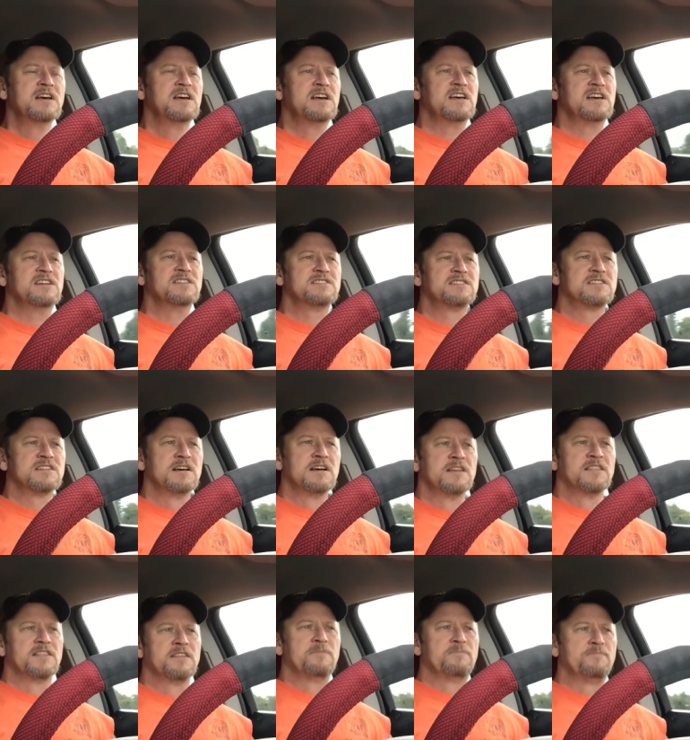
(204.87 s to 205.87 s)
is
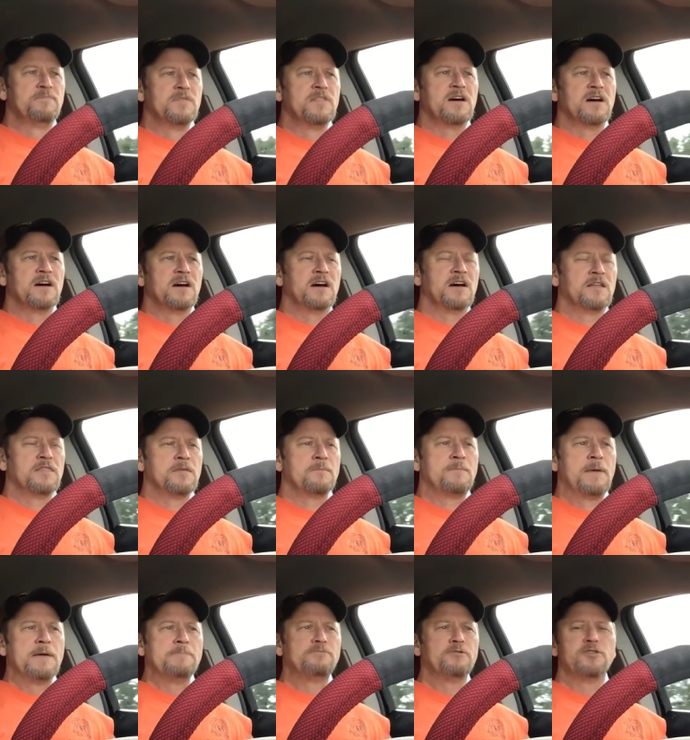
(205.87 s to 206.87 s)

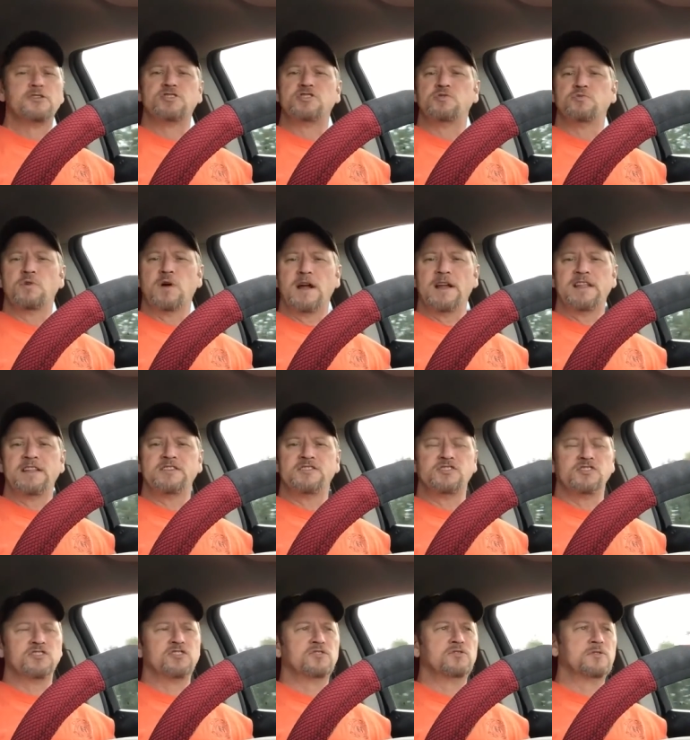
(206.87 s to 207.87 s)
the people that you run
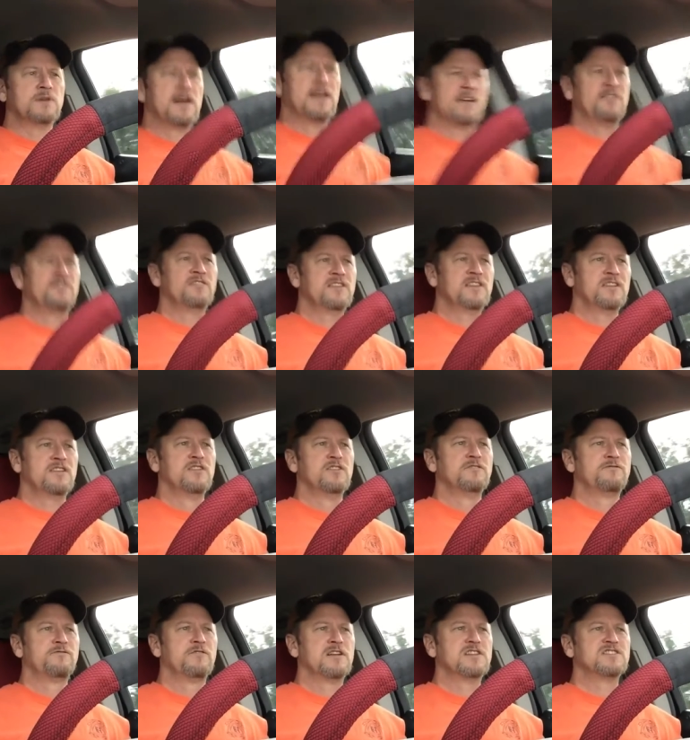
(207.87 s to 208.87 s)
into and the
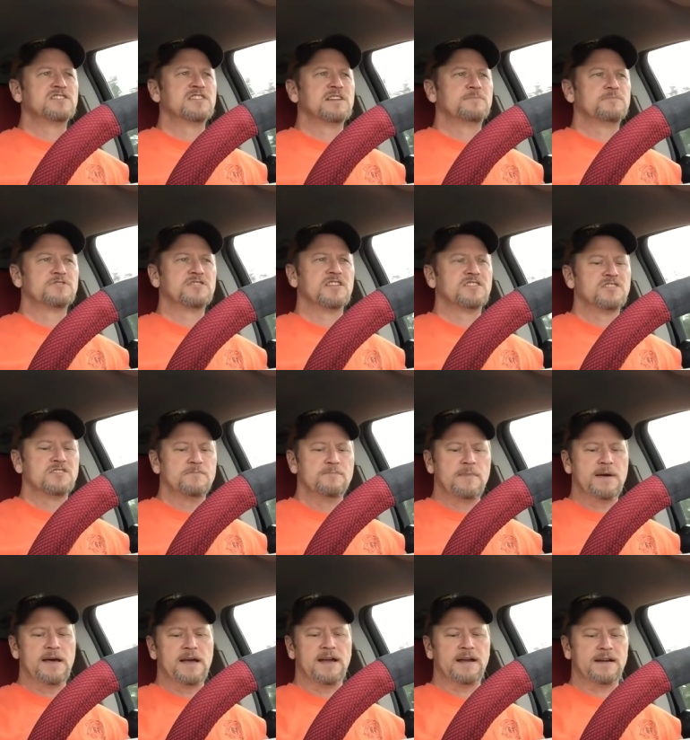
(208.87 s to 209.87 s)
new friendships that you
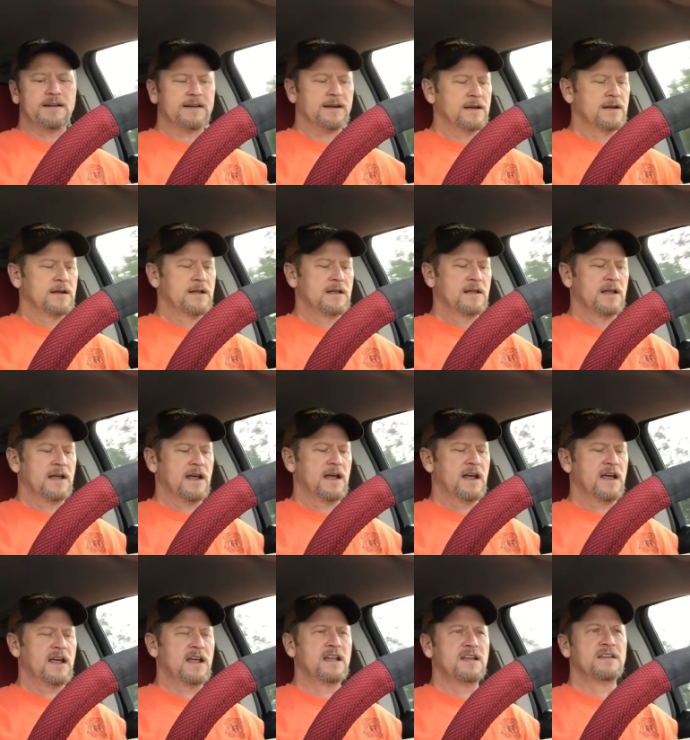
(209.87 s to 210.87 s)
make.
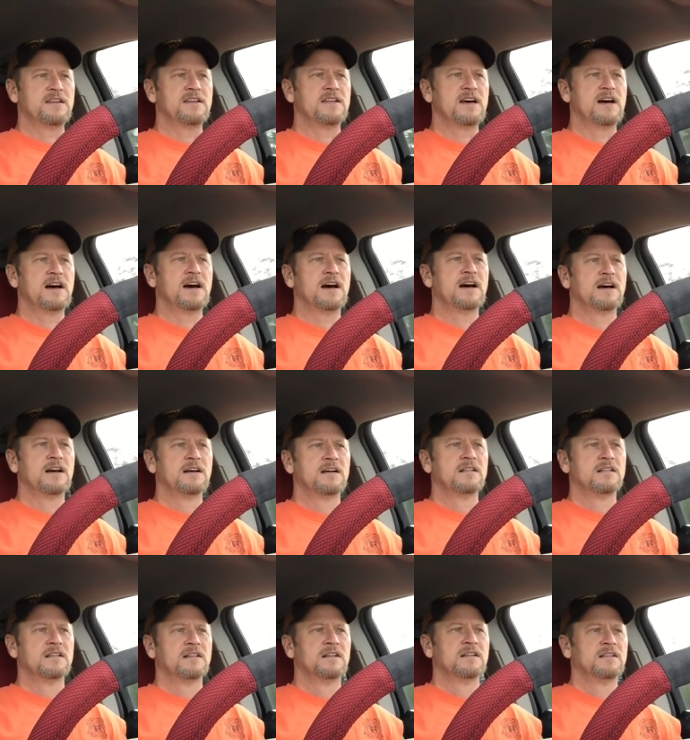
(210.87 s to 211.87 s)
And
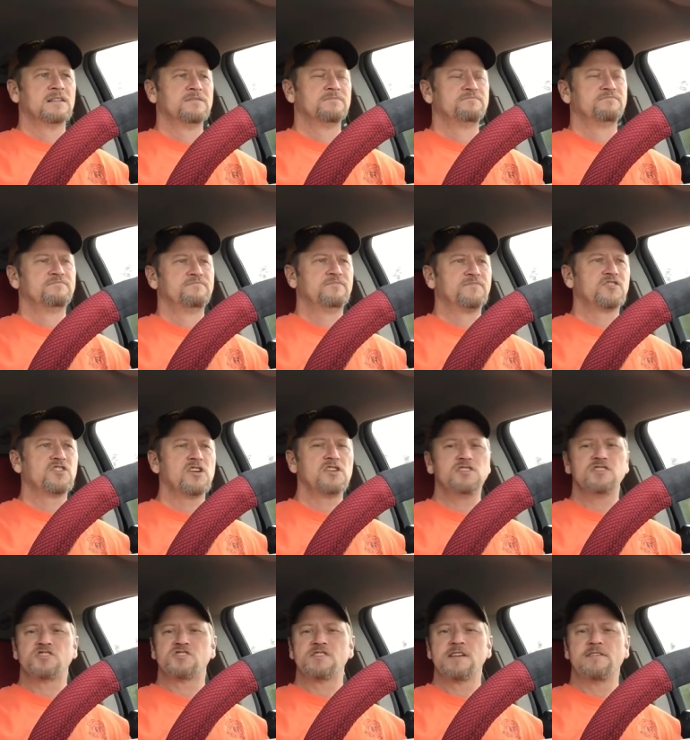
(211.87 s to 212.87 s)
so
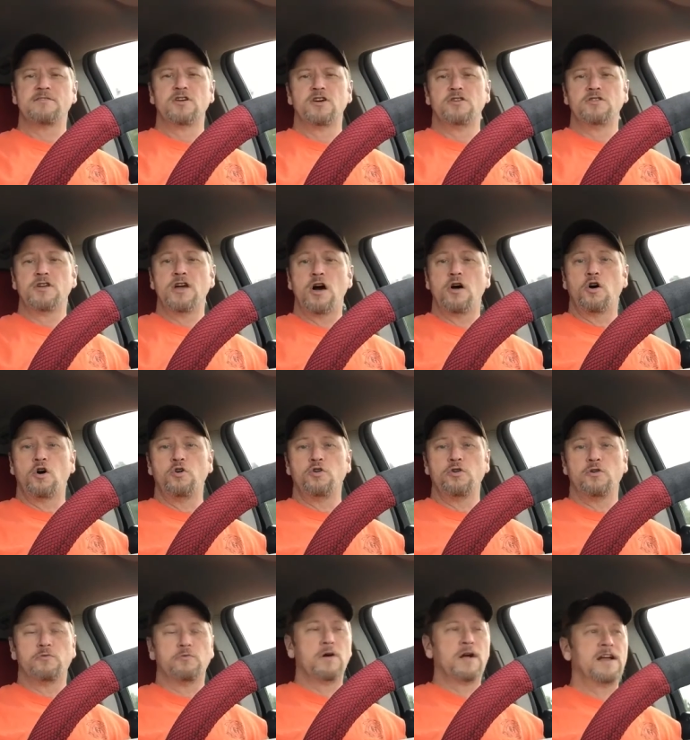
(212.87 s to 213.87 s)
you just never know who
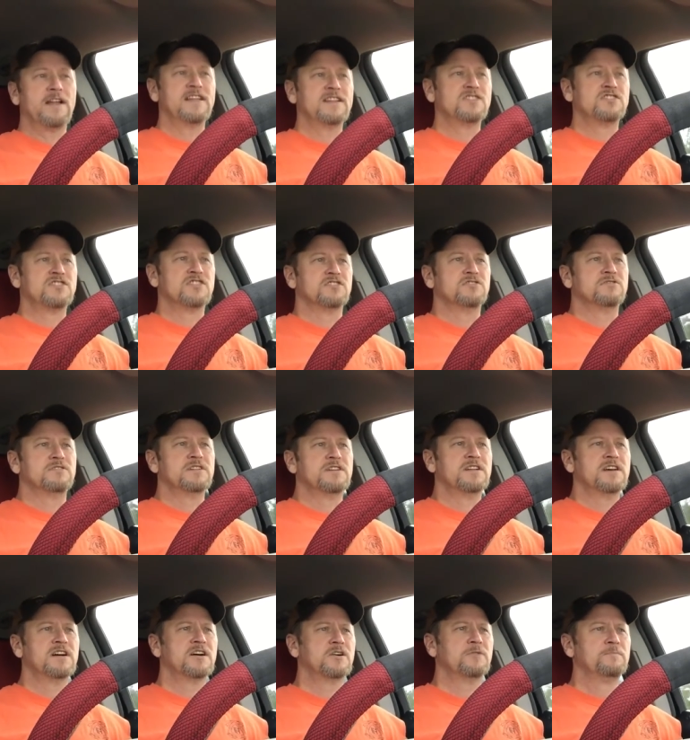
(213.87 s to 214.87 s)
you run into, you
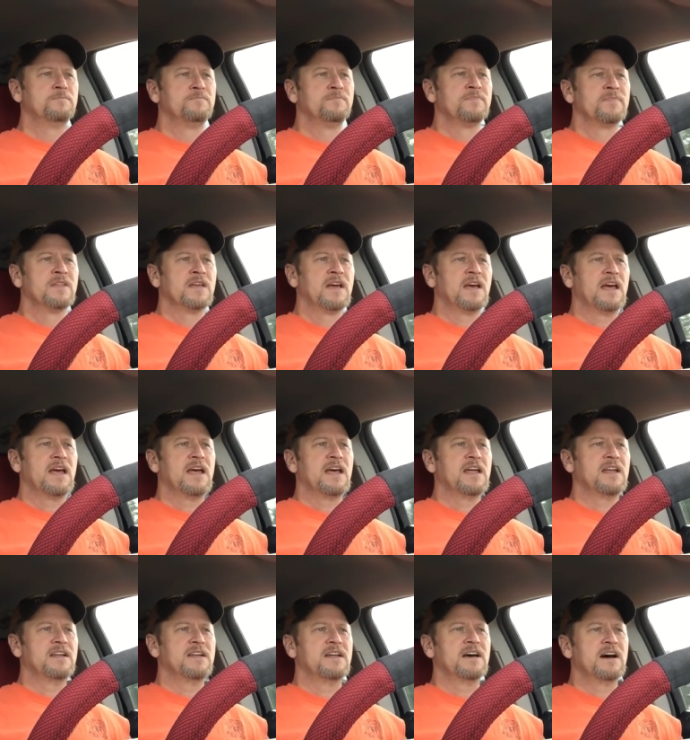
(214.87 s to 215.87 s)
know.
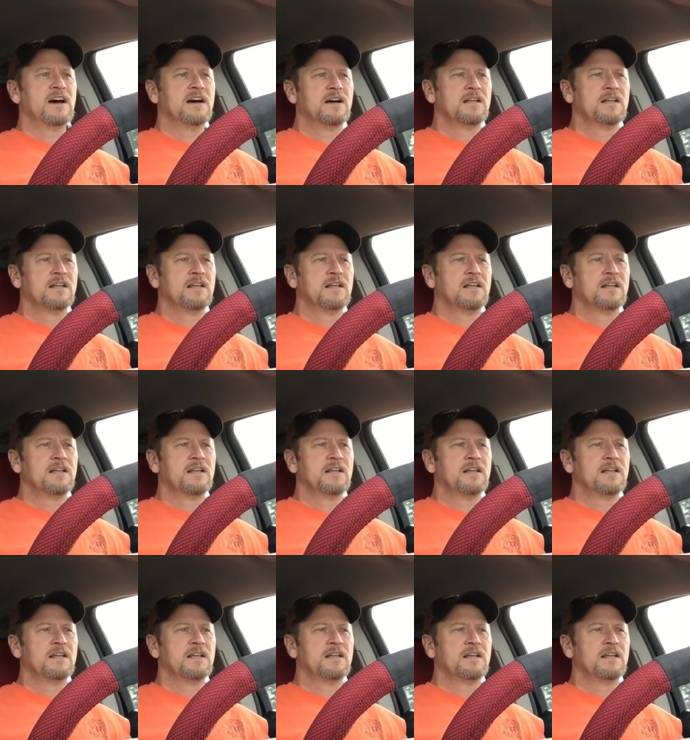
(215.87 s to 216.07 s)
And